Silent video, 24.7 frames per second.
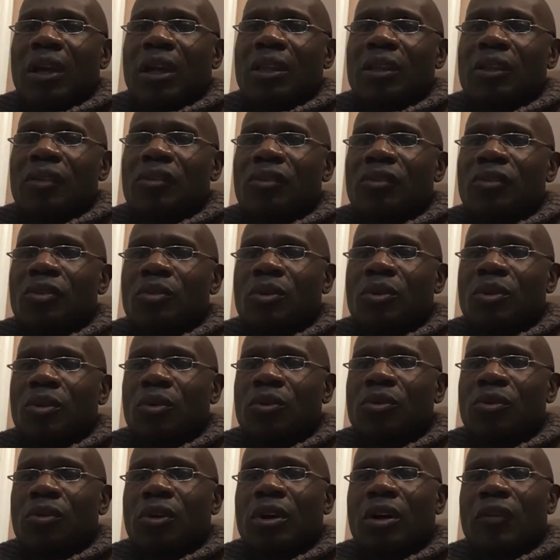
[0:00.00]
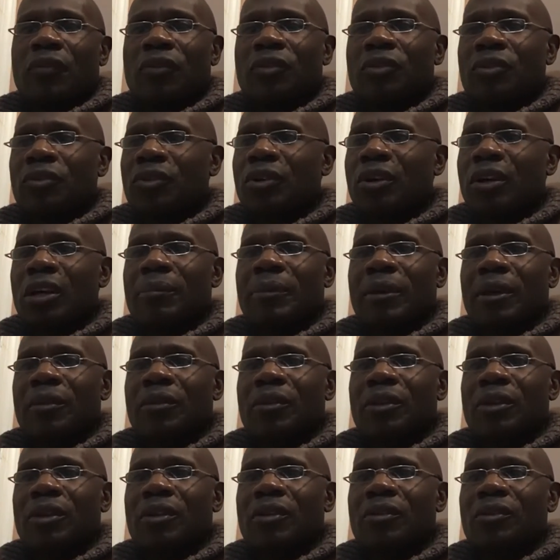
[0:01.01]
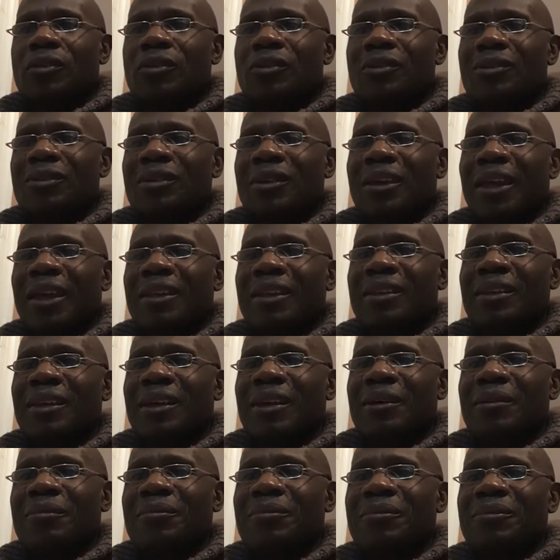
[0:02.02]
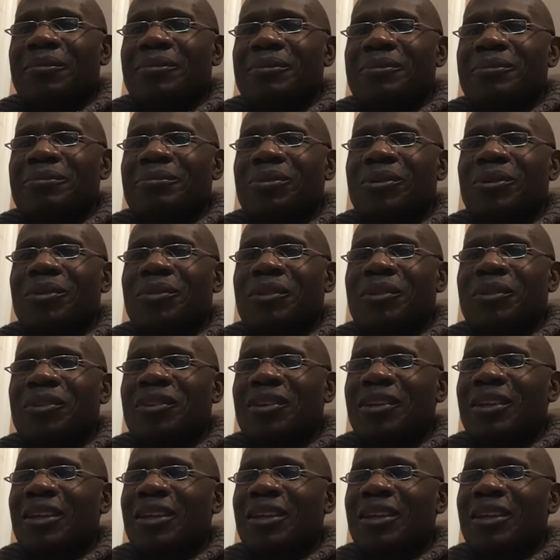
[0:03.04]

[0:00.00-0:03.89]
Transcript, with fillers: I listened to an older officer talk about this and um, pulled this